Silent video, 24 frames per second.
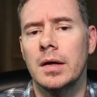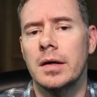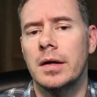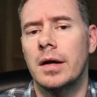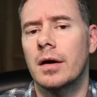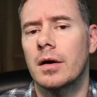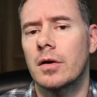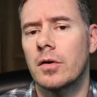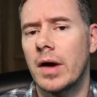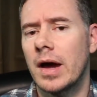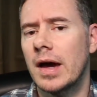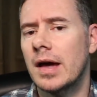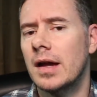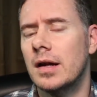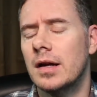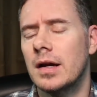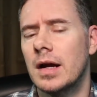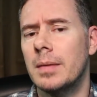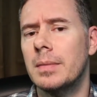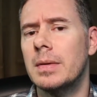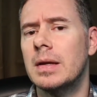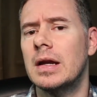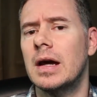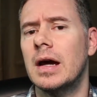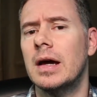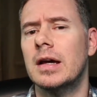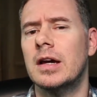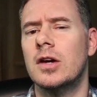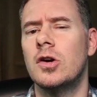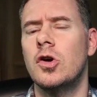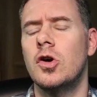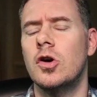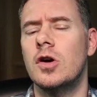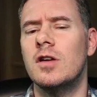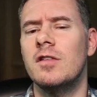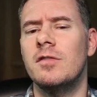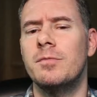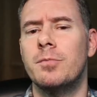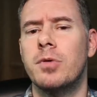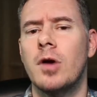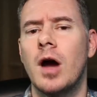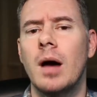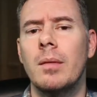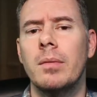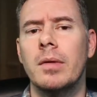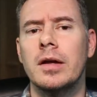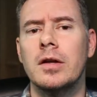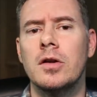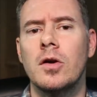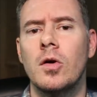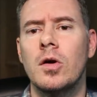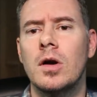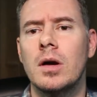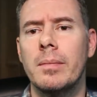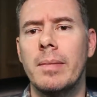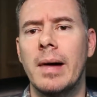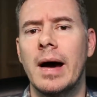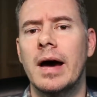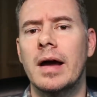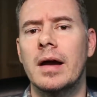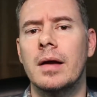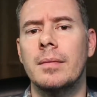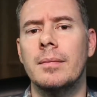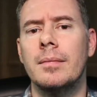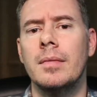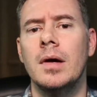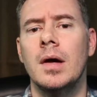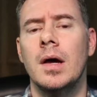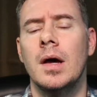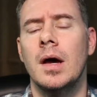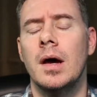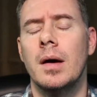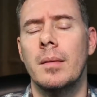Now granted, I mean, I could have probably known about them,